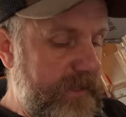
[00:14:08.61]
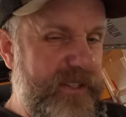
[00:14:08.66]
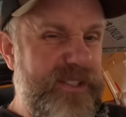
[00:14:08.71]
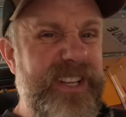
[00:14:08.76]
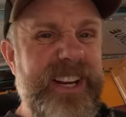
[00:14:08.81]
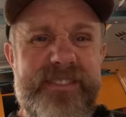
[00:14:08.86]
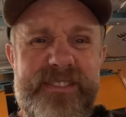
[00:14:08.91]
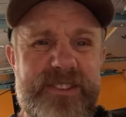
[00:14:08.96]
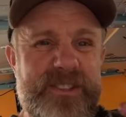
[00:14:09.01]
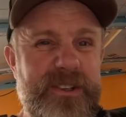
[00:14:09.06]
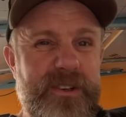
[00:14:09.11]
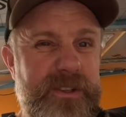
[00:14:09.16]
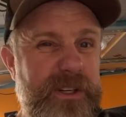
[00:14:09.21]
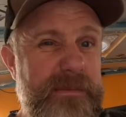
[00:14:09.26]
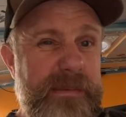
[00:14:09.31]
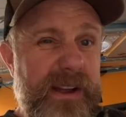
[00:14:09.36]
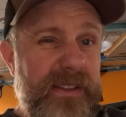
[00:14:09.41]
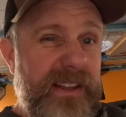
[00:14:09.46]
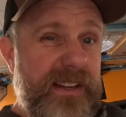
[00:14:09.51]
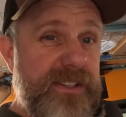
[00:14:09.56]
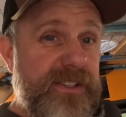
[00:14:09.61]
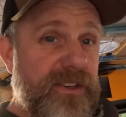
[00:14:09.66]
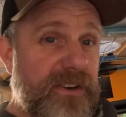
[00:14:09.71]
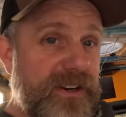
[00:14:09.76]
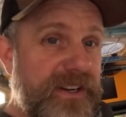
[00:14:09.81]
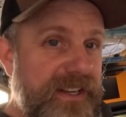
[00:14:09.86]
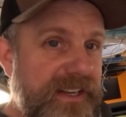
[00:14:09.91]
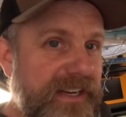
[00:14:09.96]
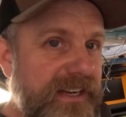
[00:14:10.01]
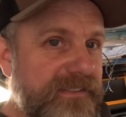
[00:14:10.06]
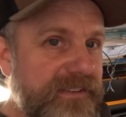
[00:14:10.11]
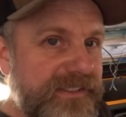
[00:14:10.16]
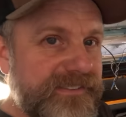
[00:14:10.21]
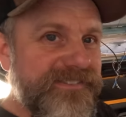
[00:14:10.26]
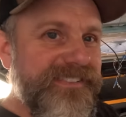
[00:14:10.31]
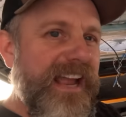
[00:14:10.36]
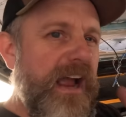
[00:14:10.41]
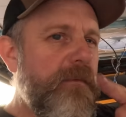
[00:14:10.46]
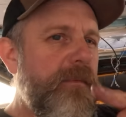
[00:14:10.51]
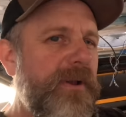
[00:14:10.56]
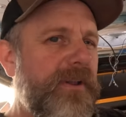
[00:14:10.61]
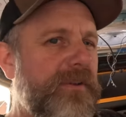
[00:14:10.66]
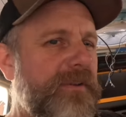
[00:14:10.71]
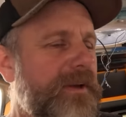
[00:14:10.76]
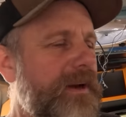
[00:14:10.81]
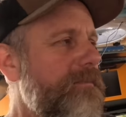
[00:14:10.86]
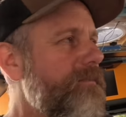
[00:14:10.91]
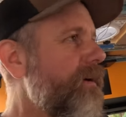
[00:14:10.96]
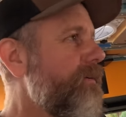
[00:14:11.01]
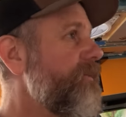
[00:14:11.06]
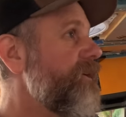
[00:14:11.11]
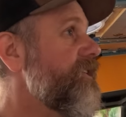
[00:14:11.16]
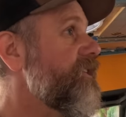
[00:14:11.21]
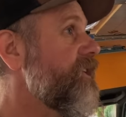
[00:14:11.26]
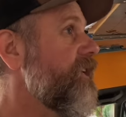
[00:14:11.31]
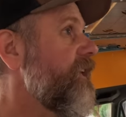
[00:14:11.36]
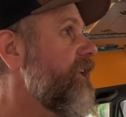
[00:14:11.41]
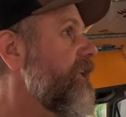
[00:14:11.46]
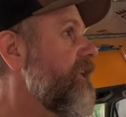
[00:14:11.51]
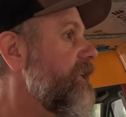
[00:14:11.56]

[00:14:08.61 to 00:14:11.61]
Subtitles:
Still haven't told you about that toilet, have I? I will, I promise.